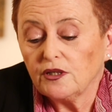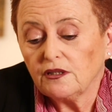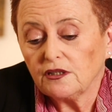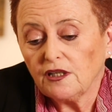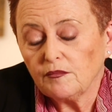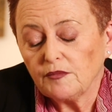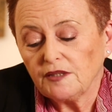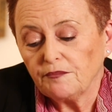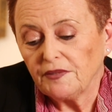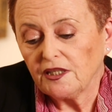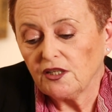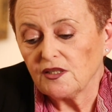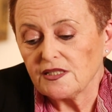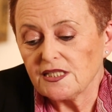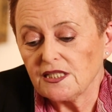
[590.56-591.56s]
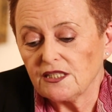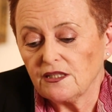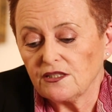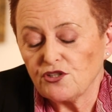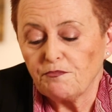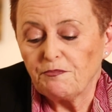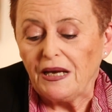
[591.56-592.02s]
economy, because
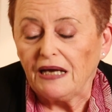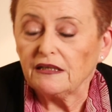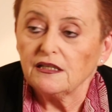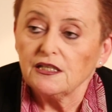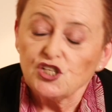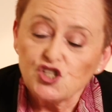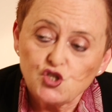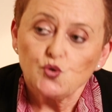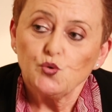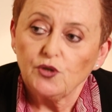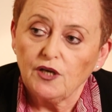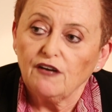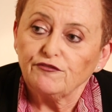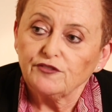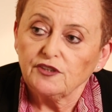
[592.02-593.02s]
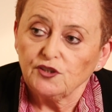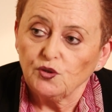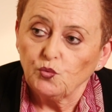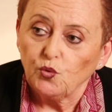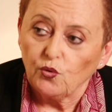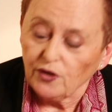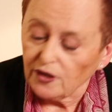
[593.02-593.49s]
Japan, soon after the
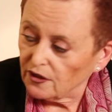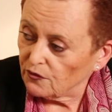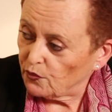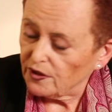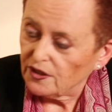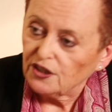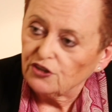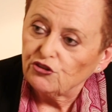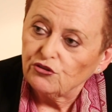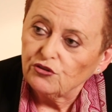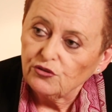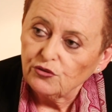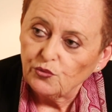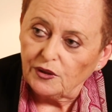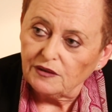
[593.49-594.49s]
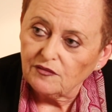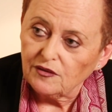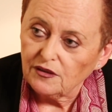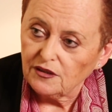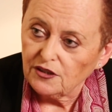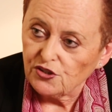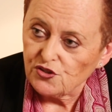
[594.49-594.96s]
war, within 20
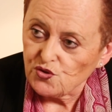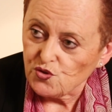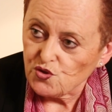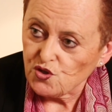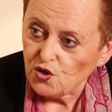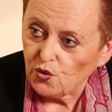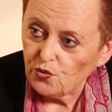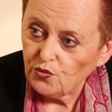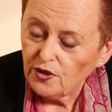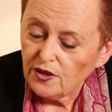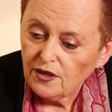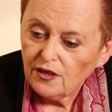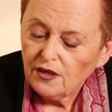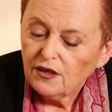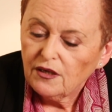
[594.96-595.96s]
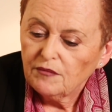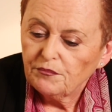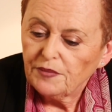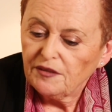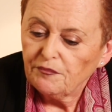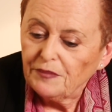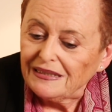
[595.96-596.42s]
years or so,
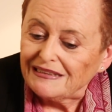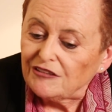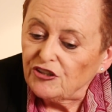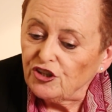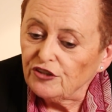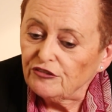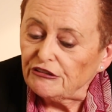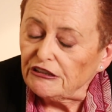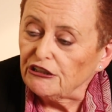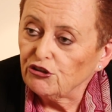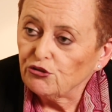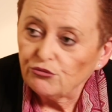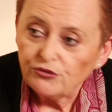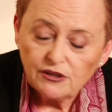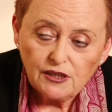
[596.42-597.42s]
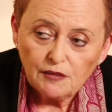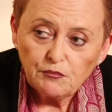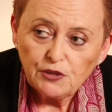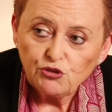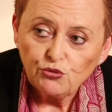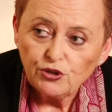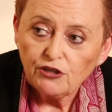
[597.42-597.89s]
be turned into the number
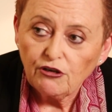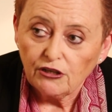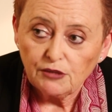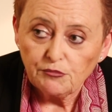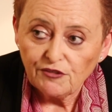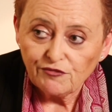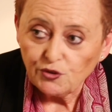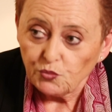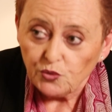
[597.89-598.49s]
2 economy of the